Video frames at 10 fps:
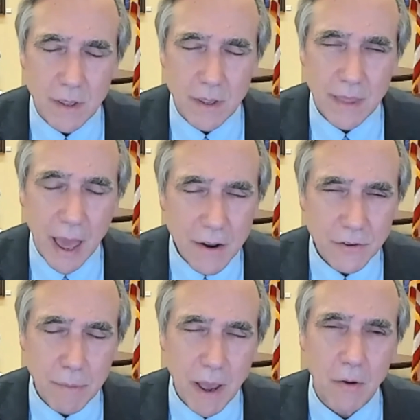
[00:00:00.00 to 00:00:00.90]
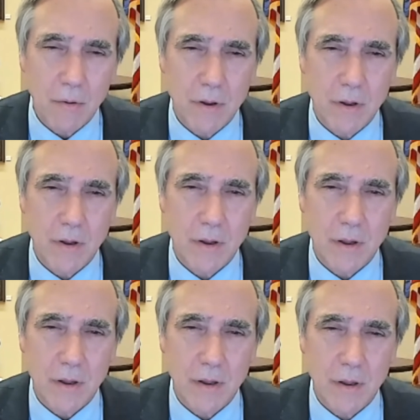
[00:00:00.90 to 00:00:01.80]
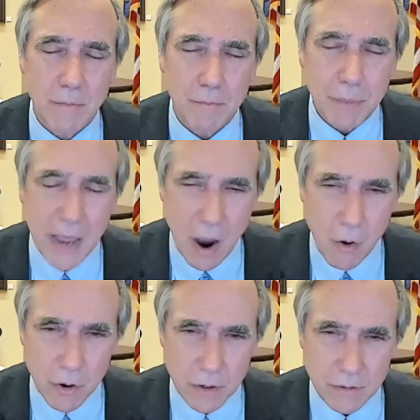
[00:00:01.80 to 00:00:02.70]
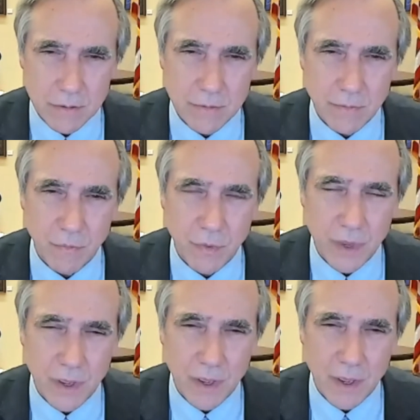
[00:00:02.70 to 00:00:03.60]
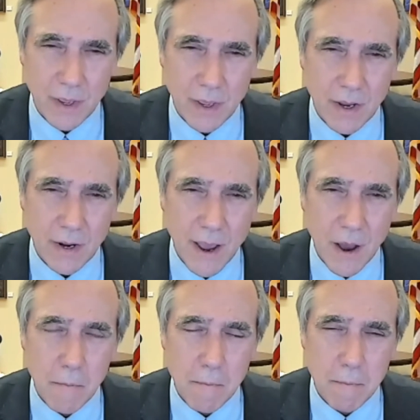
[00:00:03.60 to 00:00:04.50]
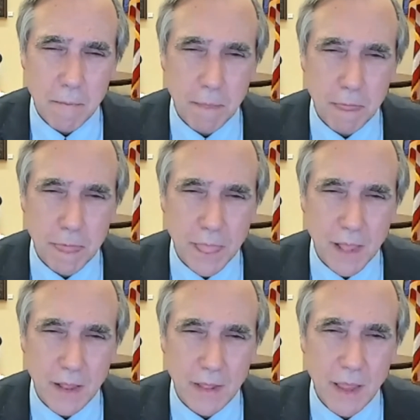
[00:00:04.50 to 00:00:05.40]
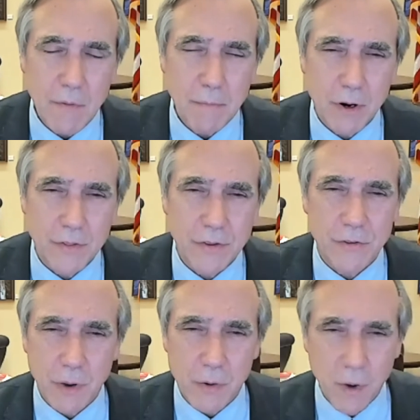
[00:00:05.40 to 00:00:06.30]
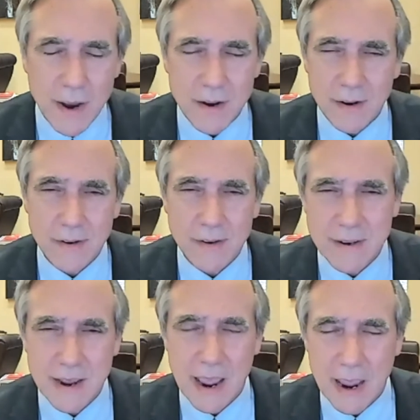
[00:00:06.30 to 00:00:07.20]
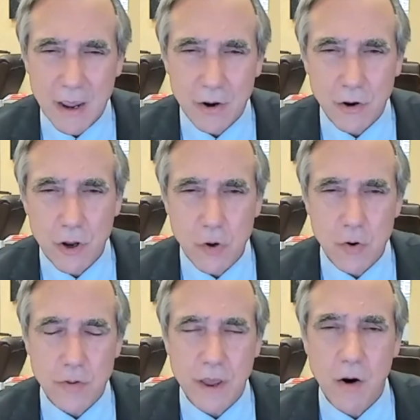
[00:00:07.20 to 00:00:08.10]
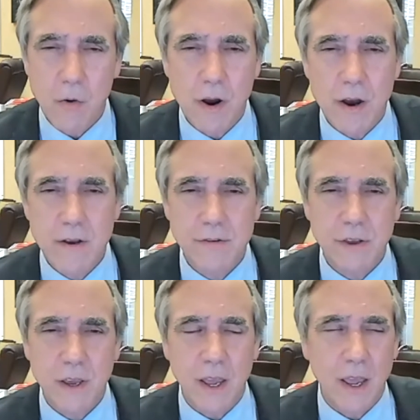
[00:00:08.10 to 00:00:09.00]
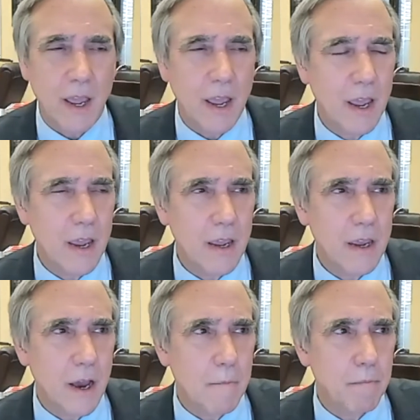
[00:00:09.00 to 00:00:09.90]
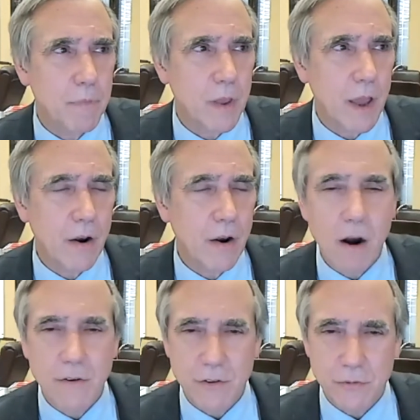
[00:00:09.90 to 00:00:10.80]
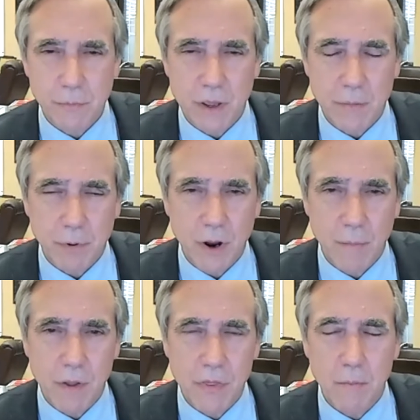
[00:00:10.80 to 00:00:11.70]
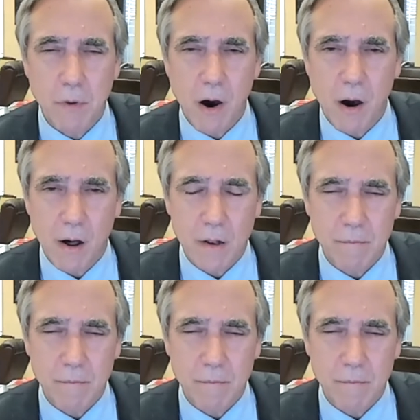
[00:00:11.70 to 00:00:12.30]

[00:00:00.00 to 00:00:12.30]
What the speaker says: That is about power. Now, let me put it this way. Right today at noon, there was an art display put up on the mall,